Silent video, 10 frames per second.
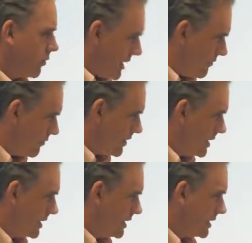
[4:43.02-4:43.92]
grief,
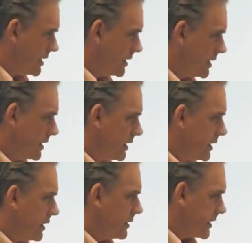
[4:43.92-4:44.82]

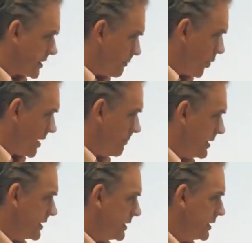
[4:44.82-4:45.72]

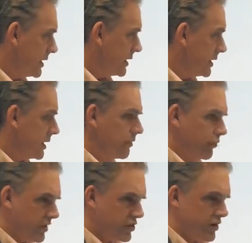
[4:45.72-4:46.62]
disappointment,
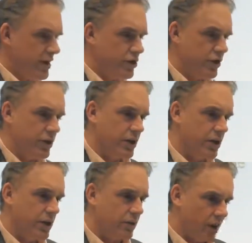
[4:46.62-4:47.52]
frustration,
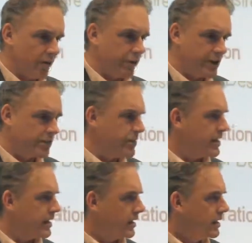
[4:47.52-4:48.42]
roughly
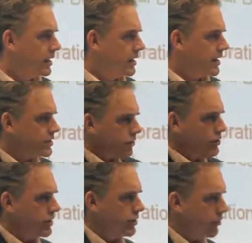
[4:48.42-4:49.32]
speaking. And so
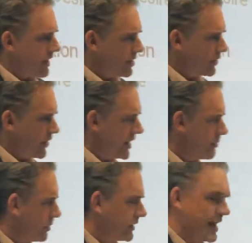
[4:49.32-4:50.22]
the way you can think
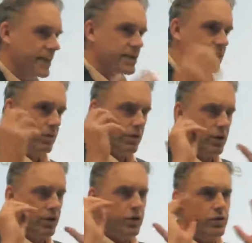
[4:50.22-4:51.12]
about that is,
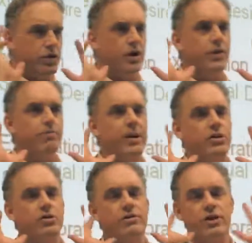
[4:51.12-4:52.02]
you saw the
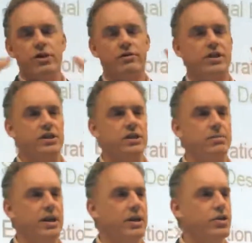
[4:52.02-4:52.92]
picture of the nervous
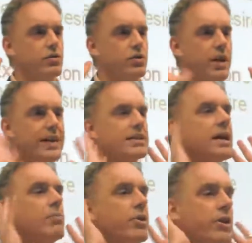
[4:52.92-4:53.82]
system that I showed you last
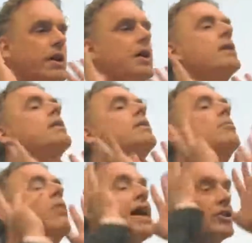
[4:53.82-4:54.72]
time with
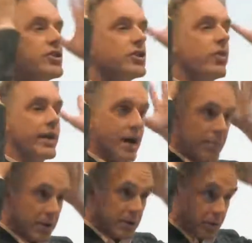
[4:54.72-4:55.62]
the branches going
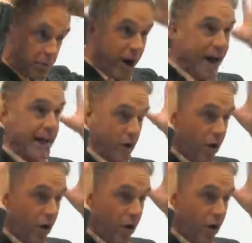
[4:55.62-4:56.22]
up into the brain,